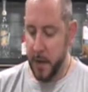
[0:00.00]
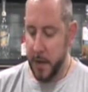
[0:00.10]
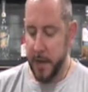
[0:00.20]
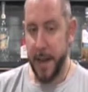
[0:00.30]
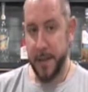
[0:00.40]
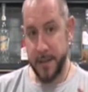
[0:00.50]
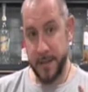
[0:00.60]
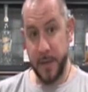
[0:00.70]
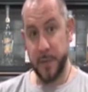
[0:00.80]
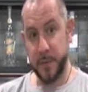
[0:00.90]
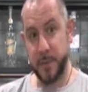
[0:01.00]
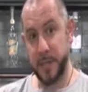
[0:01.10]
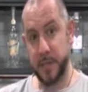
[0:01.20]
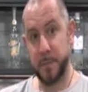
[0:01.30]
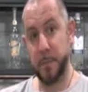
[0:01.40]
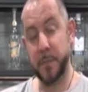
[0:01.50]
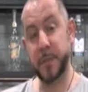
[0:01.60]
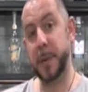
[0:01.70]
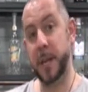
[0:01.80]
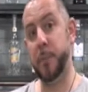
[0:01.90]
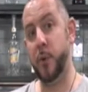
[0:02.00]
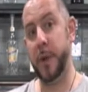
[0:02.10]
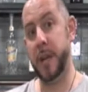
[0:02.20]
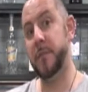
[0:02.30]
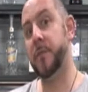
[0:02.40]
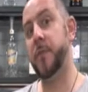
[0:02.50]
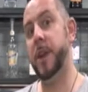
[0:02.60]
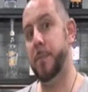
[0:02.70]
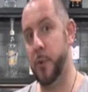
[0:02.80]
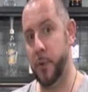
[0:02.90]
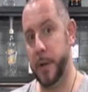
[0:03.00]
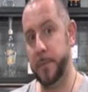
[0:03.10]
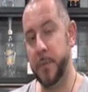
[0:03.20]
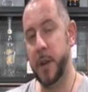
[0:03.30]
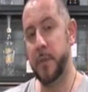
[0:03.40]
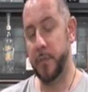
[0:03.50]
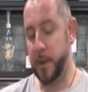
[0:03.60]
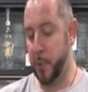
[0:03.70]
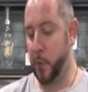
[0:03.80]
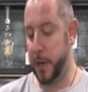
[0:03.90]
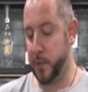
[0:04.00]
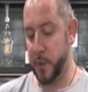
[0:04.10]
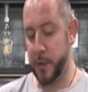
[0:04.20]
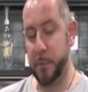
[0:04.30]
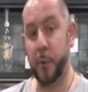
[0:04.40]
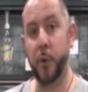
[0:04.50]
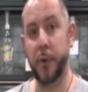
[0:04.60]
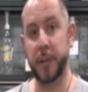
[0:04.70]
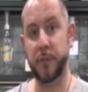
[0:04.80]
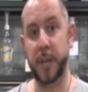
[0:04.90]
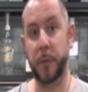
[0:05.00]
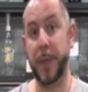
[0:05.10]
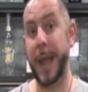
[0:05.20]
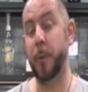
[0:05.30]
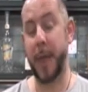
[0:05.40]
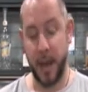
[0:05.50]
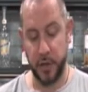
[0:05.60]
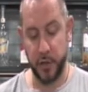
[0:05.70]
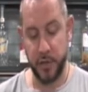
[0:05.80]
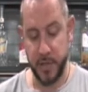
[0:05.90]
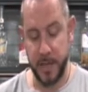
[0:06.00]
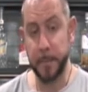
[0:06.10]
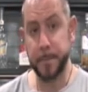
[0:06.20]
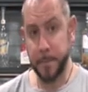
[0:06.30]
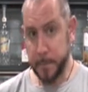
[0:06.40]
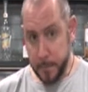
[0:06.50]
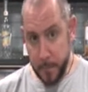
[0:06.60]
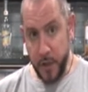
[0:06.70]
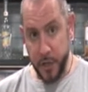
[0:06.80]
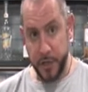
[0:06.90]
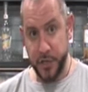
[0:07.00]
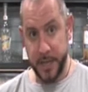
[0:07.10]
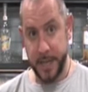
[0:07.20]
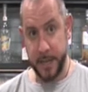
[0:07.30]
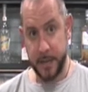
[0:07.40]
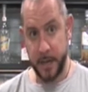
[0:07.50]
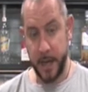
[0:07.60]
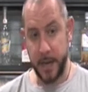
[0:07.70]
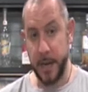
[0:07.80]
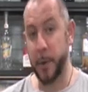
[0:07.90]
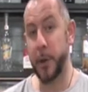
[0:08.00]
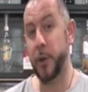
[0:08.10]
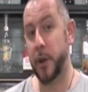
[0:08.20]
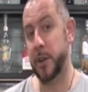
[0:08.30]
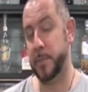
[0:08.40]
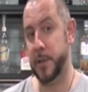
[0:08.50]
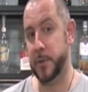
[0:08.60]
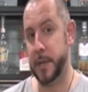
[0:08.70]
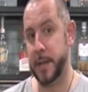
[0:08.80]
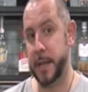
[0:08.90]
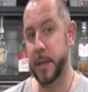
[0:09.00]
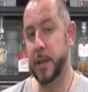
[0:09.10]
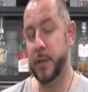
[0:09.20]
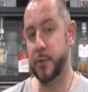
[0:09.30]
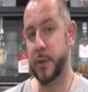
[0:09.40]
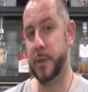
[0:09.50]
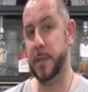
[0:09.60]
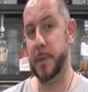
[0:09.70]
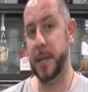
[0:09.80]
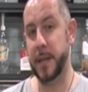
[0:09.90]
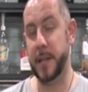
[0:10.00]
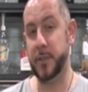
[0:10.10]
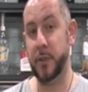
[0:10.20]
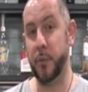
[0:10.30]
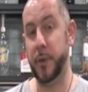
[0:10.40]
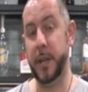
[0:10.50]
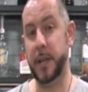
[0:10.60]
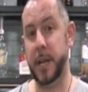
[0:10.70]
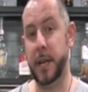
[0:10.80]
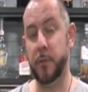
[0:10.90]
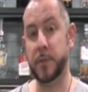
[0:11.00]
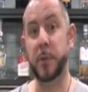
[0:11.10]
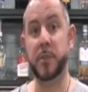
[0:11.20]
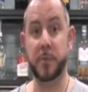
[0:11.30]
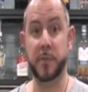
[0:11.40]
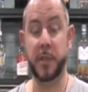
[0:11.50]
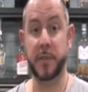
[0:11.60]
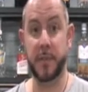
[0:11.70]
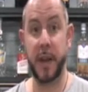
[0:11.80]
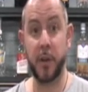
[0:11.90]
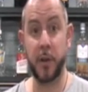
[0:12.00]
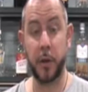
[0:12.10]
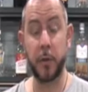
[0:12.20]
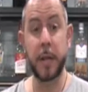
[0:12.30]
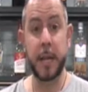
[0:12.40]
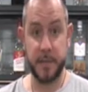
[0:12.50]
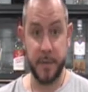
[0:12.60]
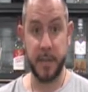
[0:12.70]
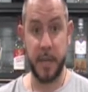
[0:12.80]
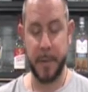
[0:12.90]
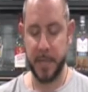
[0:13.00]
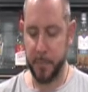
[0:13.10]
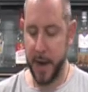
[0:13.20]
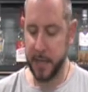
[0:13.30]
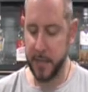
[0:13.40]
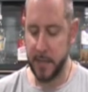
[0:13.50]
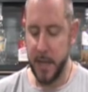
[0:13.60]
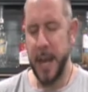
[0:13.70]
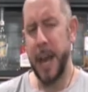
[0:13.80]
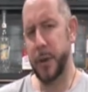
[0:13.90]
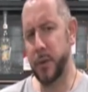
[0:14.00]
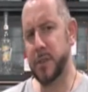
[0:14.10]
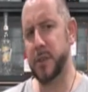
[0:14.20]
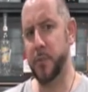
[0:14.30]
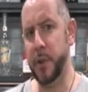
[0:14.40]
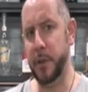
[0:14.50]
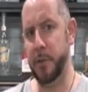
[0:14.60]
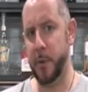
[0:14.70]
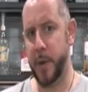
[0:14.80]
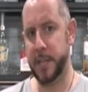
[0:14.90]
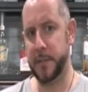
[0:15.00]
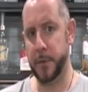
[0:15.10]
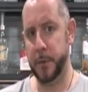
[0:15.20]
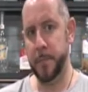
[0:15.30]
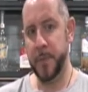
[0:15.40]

Now, there's a difference between speed pouring and free pouring. Free pouring is when you're pouring a drink without using your jigger, okay? Now, we're not going to be doing that. Strictly speaking, that's not really responsible service of alcohol as far as our best practice, and also it's really wasteful.